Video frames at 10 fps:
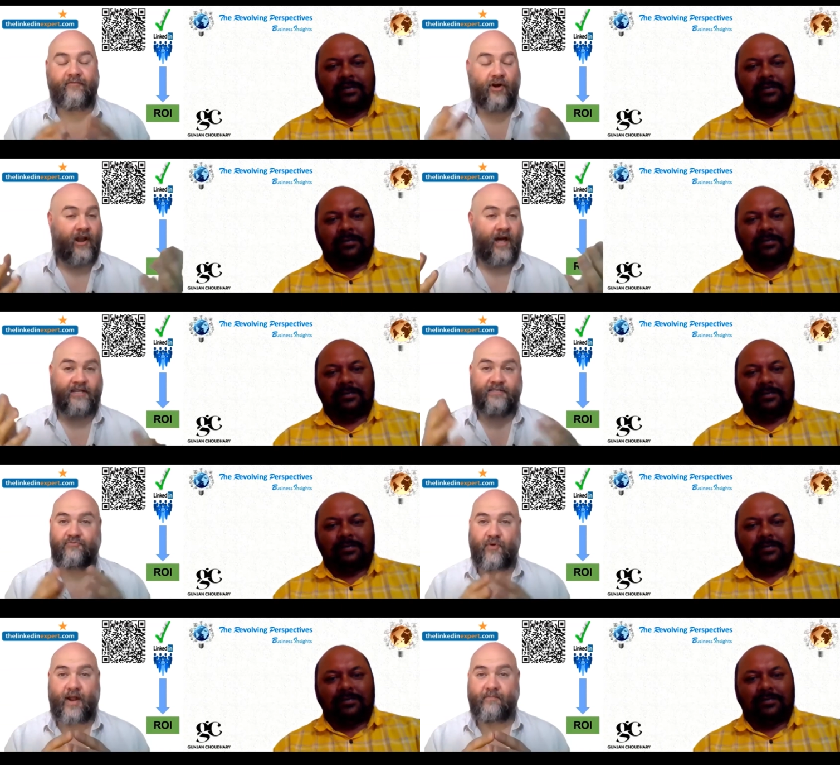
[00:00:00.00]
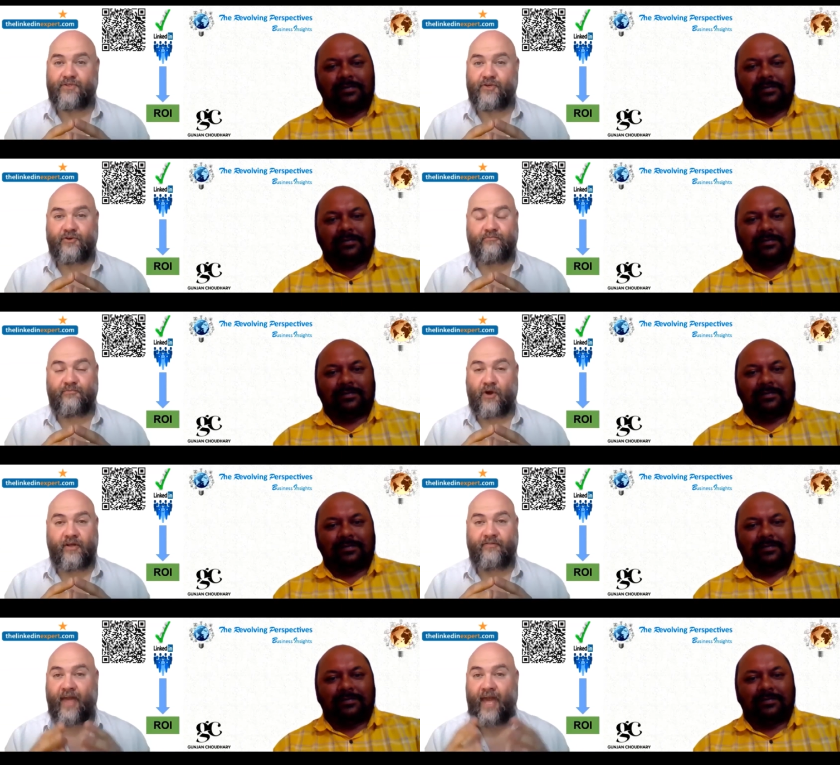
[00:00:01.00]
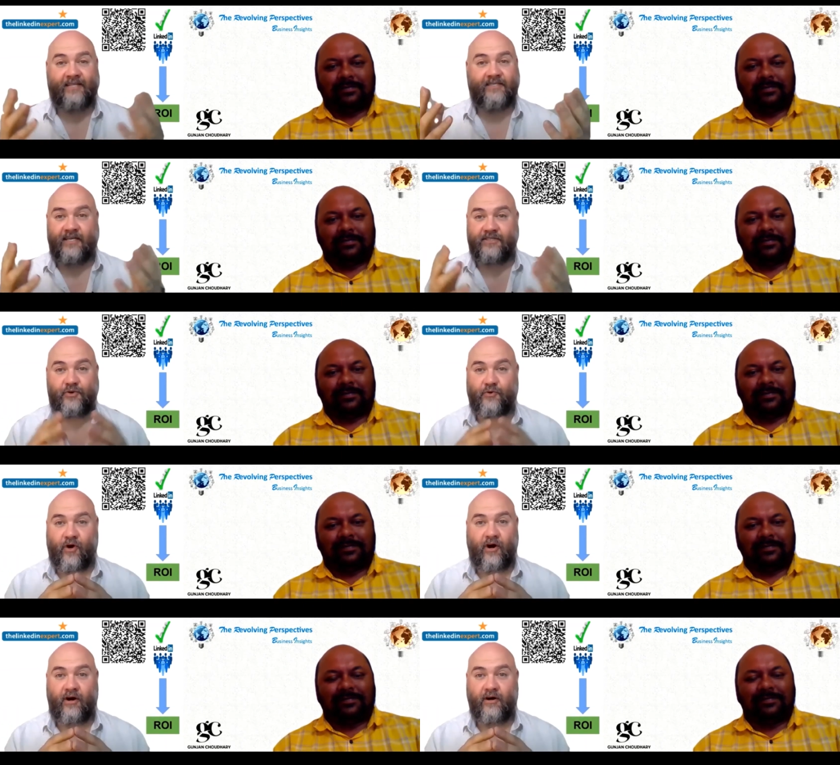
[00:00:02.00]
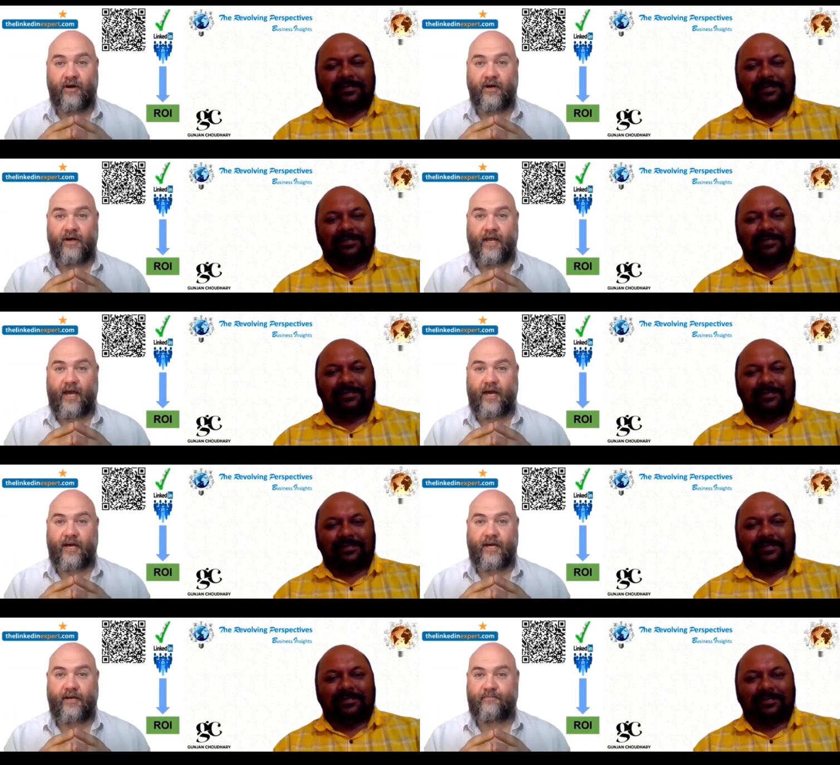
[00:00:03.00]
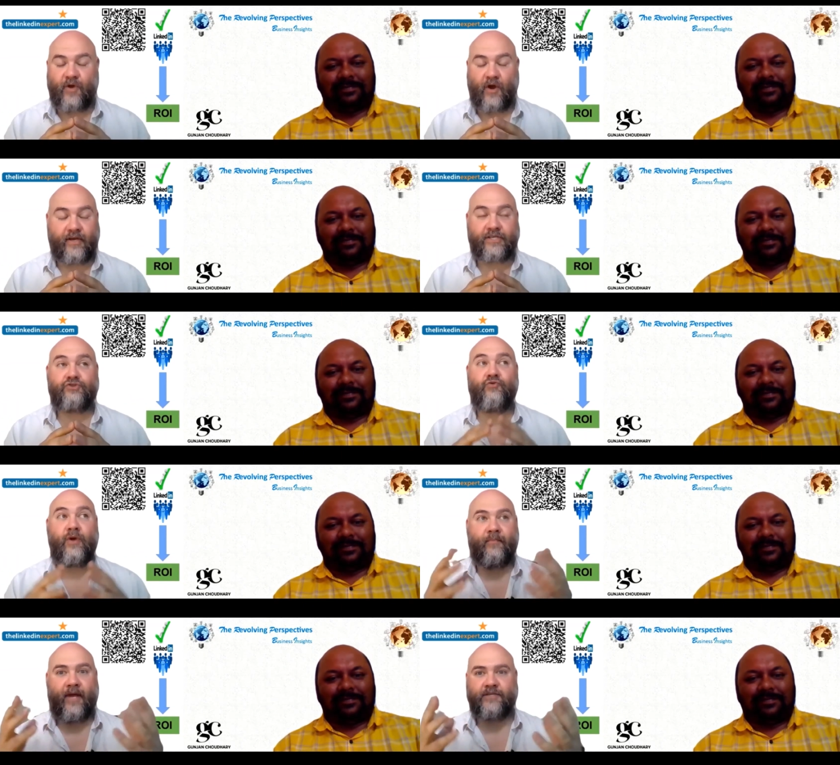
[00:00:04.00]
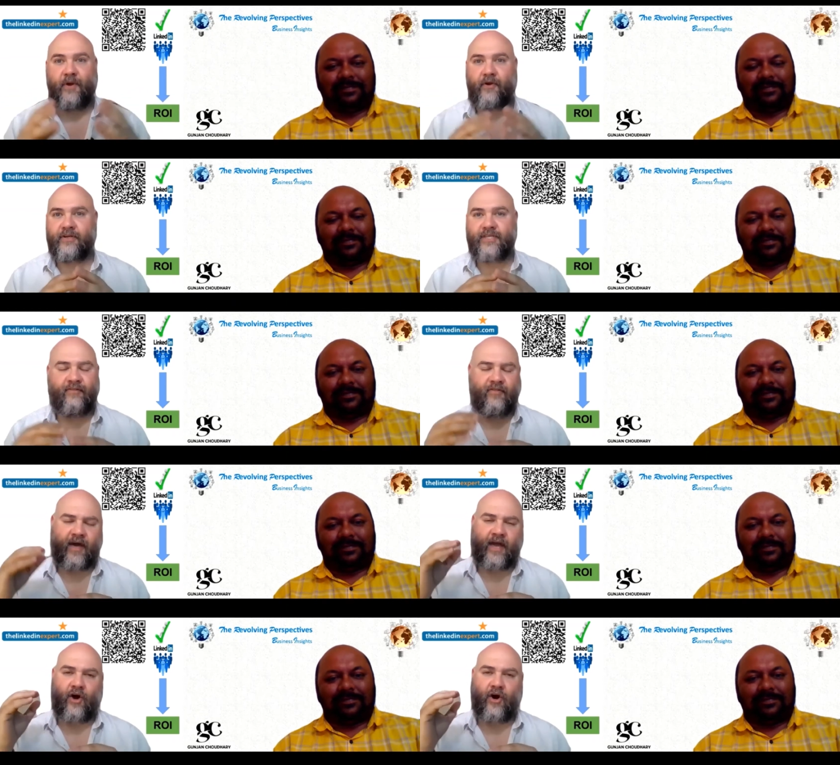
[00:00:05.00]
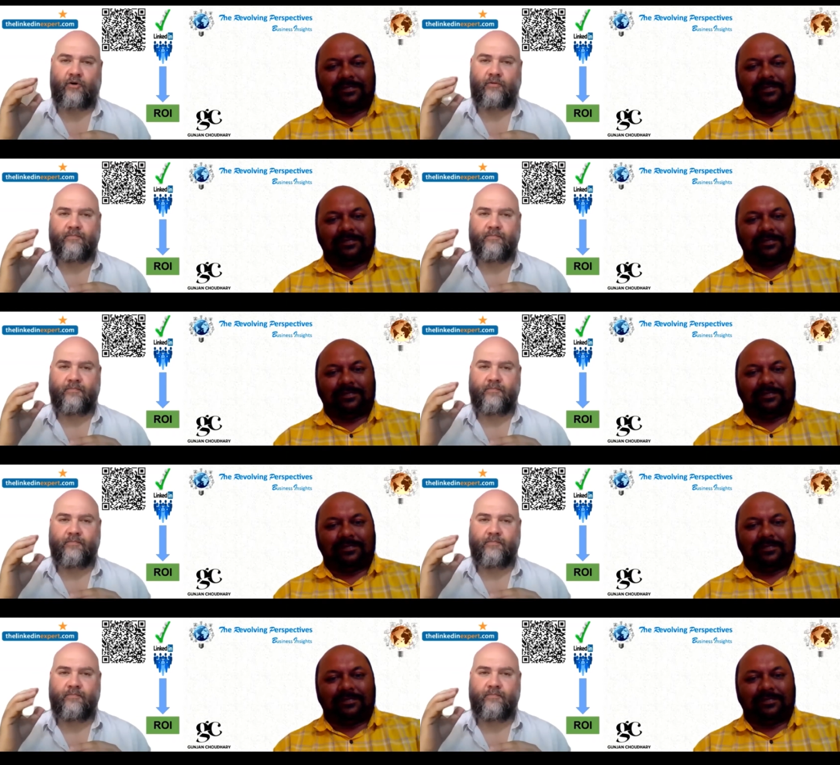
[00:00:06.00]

Speaker 1: got clients right up to, you know, in their 80s who are, uh, you know, extremely experienced and they are